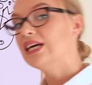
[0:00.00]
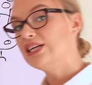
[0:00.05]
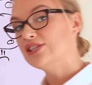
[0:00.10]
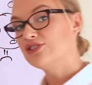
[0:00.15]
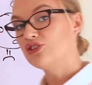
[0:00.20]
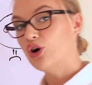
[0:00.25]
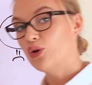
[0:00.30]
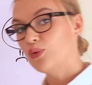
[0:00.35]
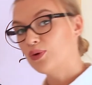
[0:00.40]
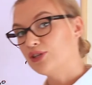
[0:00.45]

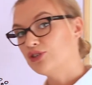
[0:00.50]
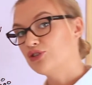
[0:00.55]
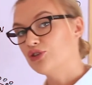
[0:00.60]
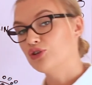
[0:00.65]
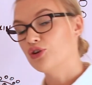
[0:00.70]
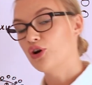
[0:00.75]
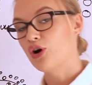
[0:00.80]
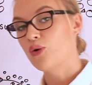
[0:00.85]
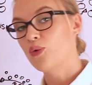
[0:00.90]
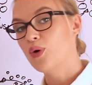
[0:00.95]
is going to
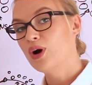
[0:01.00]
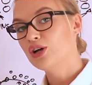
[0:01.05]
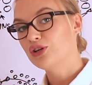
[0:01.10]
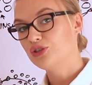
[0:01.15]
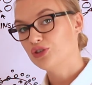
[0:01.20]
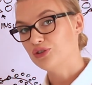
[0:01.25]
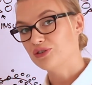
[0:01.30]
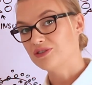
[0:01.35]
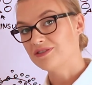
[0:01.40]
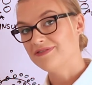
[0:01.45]
go
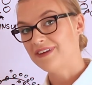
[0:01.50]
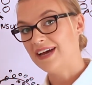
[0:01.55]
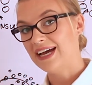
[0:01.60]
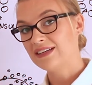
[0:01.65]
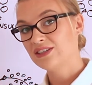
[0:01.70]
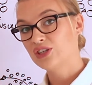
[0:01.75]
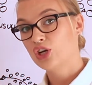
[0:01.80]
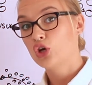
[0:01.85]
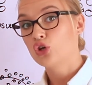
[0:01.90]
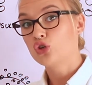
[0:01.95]
to your
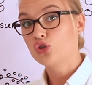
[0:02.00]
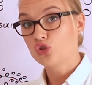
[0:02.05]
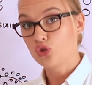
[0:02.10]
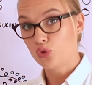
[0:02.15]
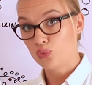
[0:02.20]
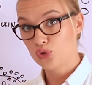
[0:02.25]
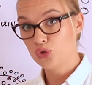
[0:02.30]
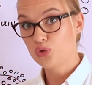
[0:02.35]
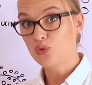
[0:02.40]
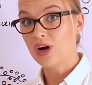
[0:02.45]
fat.
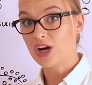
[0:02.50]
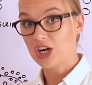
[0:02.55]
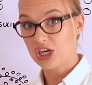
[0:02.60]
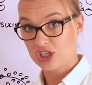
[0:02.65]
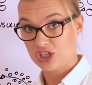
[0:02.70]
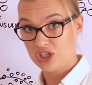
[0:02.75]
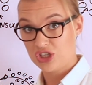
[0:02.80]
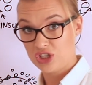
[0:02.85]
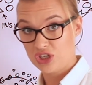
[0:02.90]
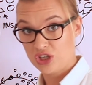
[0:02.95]
So you are
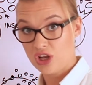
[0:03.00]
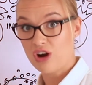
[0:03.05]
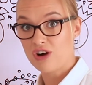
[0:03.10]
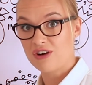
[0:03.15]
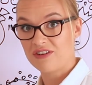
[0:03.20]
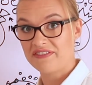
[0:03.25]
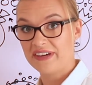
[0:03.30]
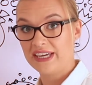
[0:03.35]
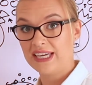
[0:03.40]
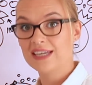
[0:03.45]

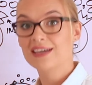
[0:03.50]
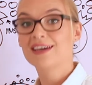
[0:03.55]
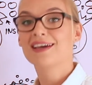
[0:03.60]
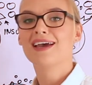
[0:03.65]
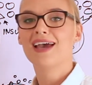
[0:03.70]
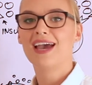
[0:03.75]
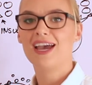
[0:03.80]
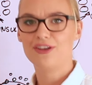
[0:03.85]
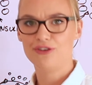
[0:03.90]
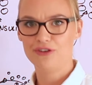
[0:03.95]
starving
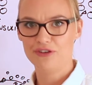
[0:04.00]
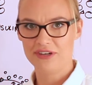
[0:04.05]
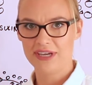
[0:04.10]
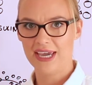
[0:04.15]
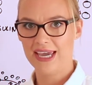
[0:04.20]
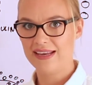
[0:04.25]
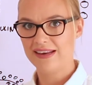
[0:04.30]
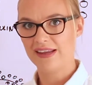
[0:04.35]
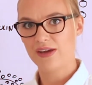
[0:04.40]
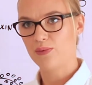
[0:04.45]
and you're
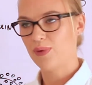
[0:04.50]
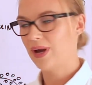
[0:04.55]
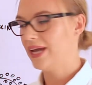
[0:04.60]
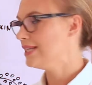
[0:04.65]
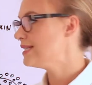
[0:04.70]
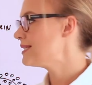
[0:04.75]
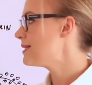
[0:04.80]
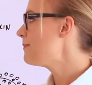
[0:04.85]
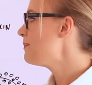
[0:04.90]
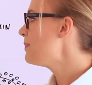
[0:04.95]
gaining
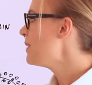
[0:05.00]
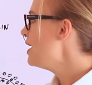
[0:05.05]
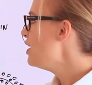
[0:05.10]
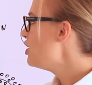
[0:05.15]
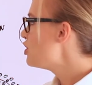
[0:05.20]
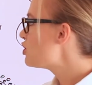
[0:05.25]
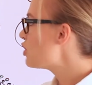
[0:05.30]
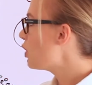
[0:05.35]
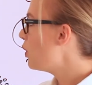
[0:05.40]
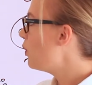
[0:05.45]
weight.
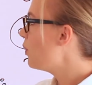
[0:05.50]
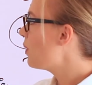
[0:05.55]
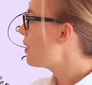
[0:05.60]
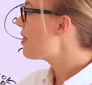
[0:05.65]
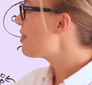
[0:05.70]
So